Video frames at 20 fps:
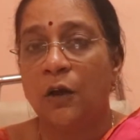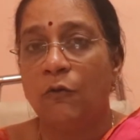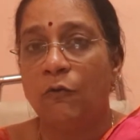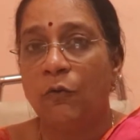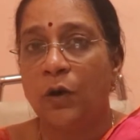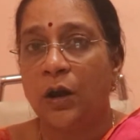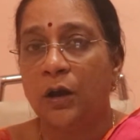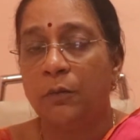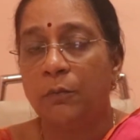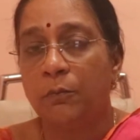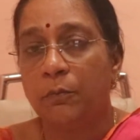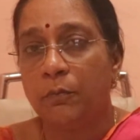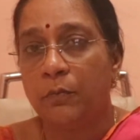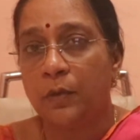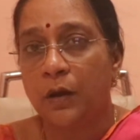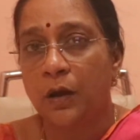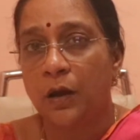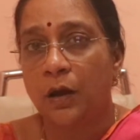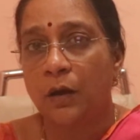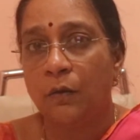
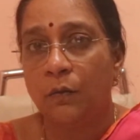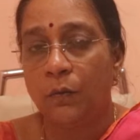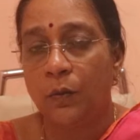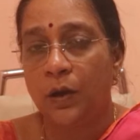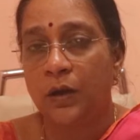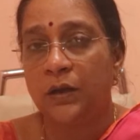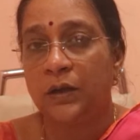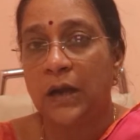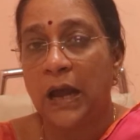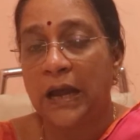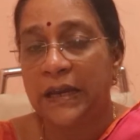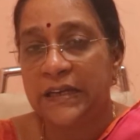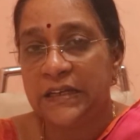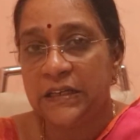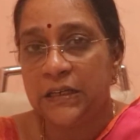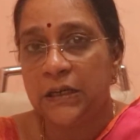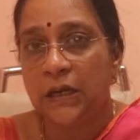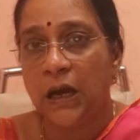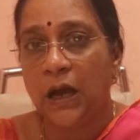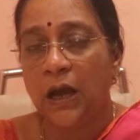one
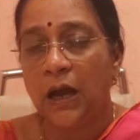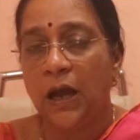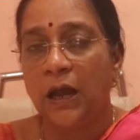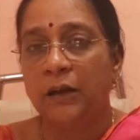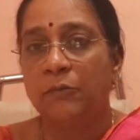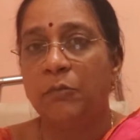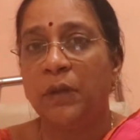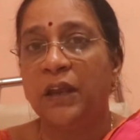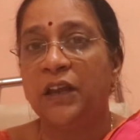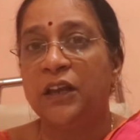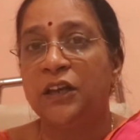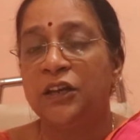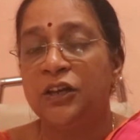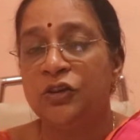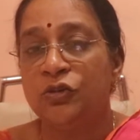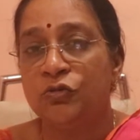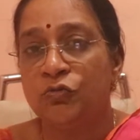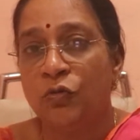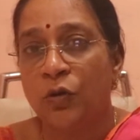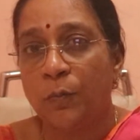idea and make it
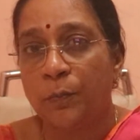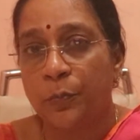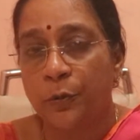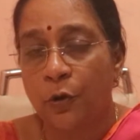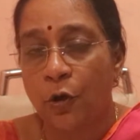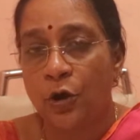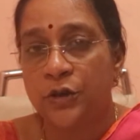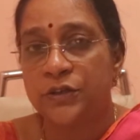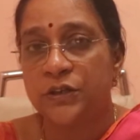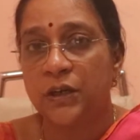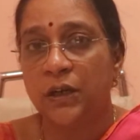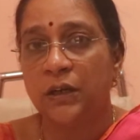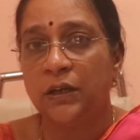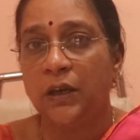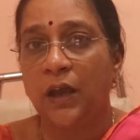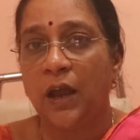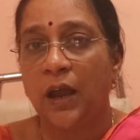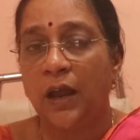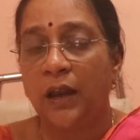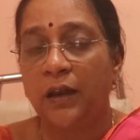into a
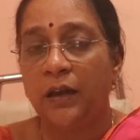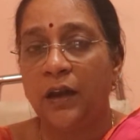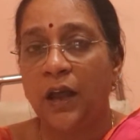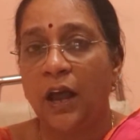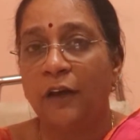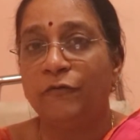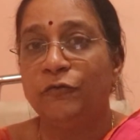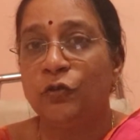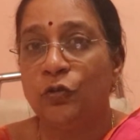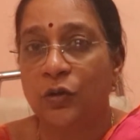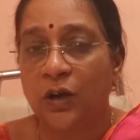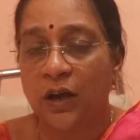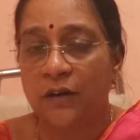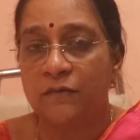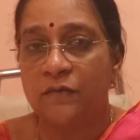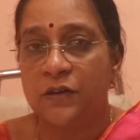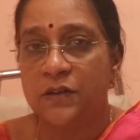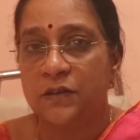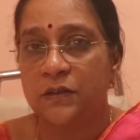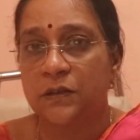project and have to
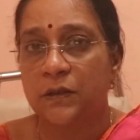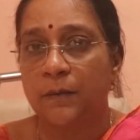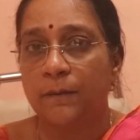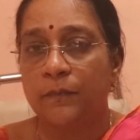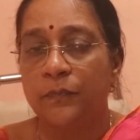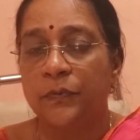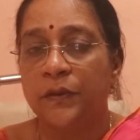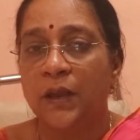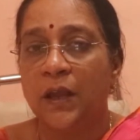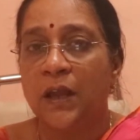convince them.